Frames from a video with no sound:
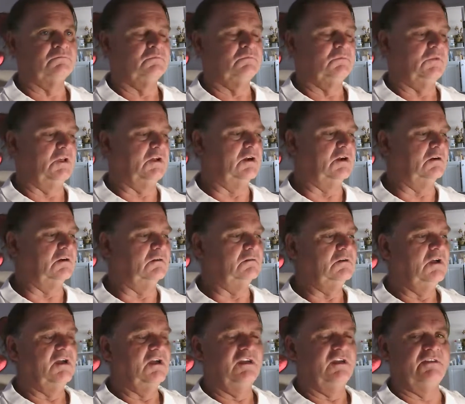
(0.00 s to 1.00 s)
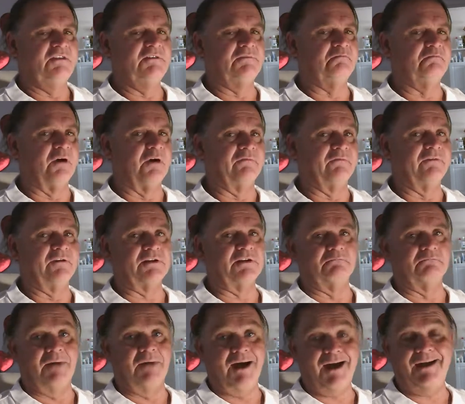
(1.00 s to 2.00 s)
He's perfect to
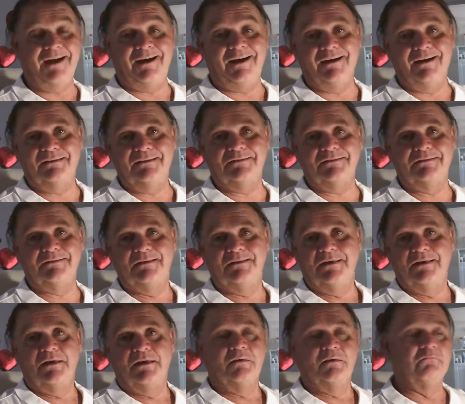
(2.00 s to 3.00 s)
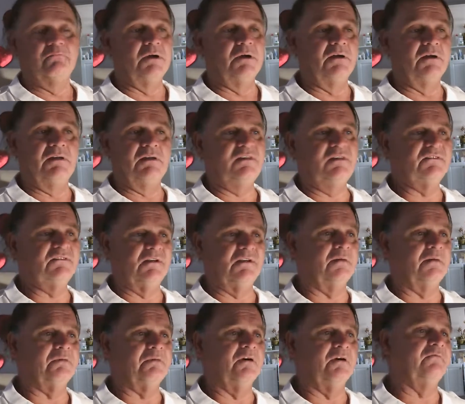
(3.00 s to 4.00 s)
my eyes, but he's
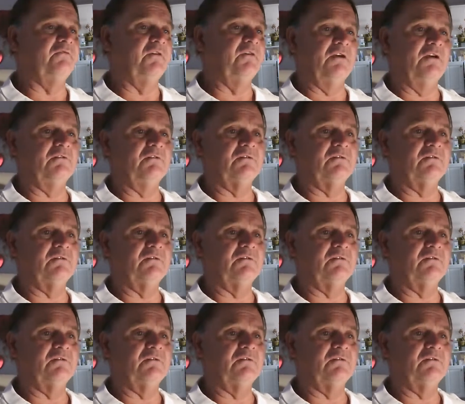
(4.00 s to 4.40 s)
not perfect.